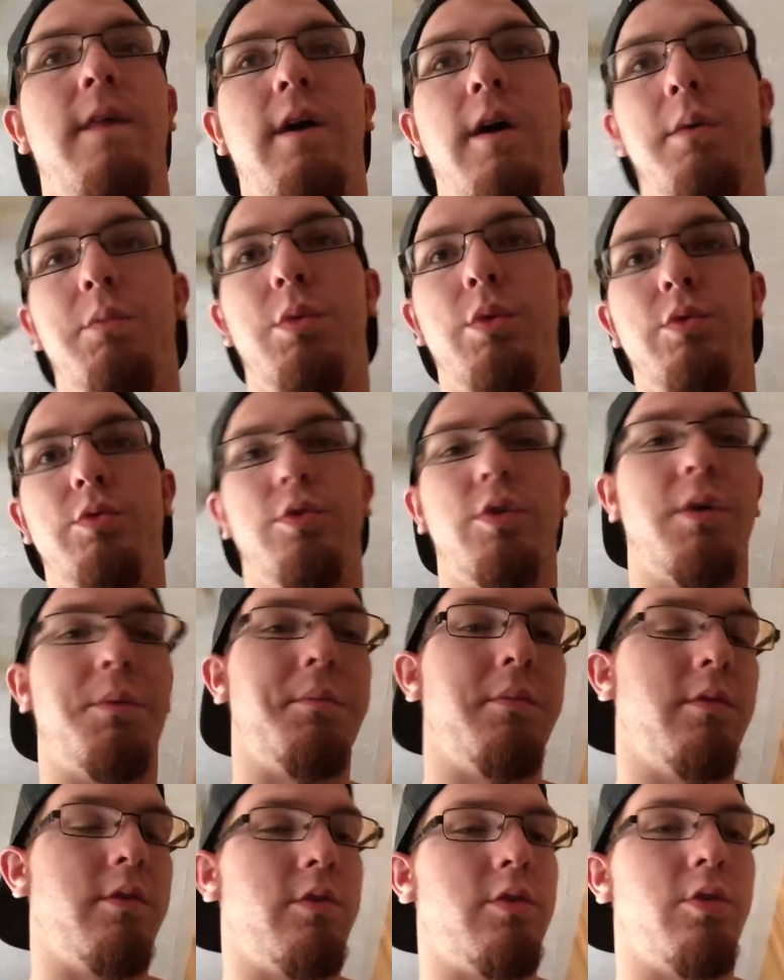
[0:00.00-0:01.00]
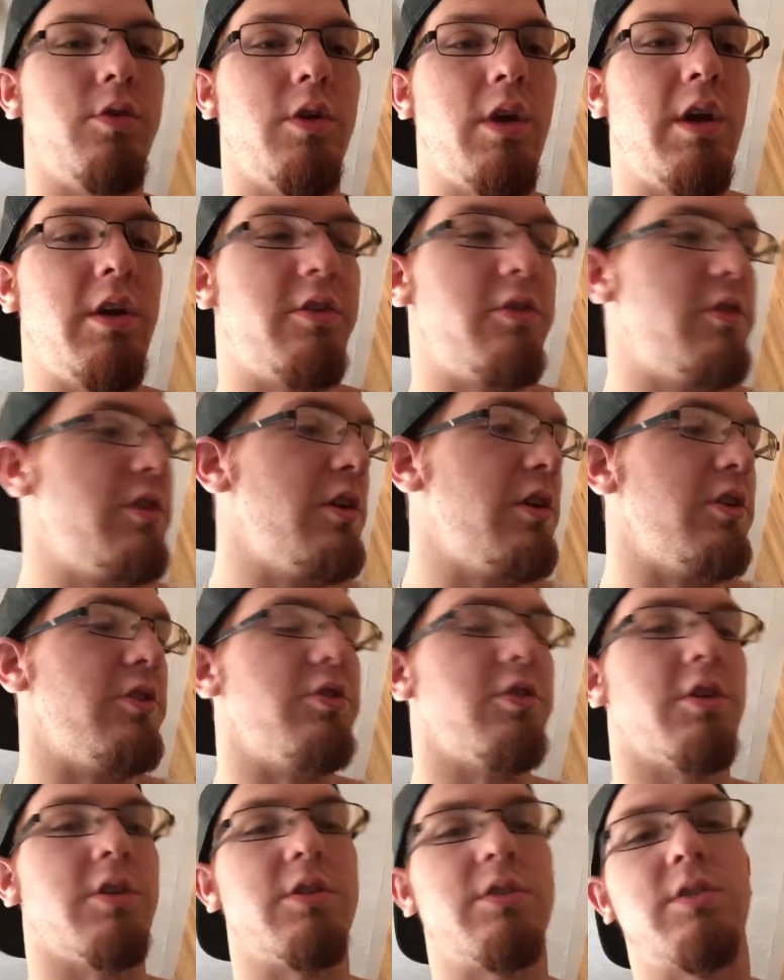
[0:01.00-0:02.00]
I moved to
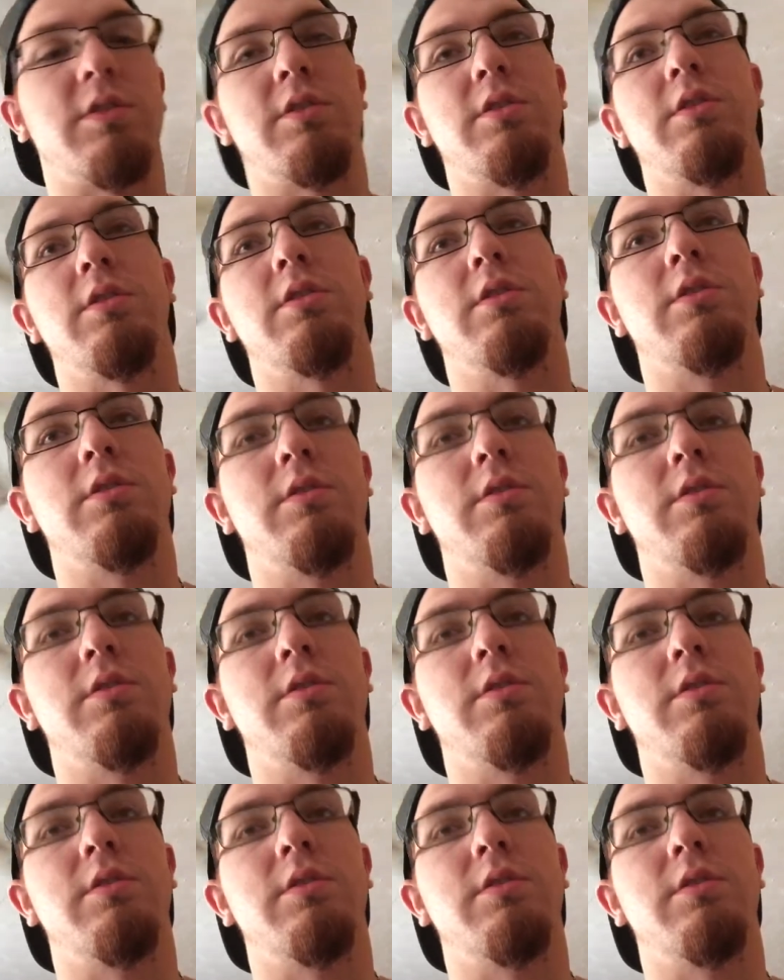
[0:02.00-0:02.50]
HTHS.